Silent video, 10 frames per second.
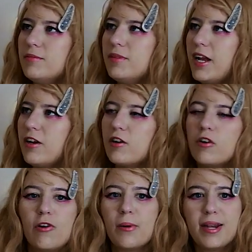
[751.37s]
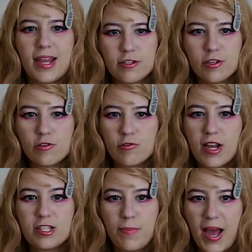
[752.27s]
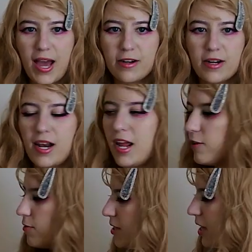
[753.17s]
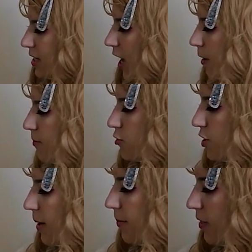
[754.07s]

like her coronation dress pattern, and I used that to help shape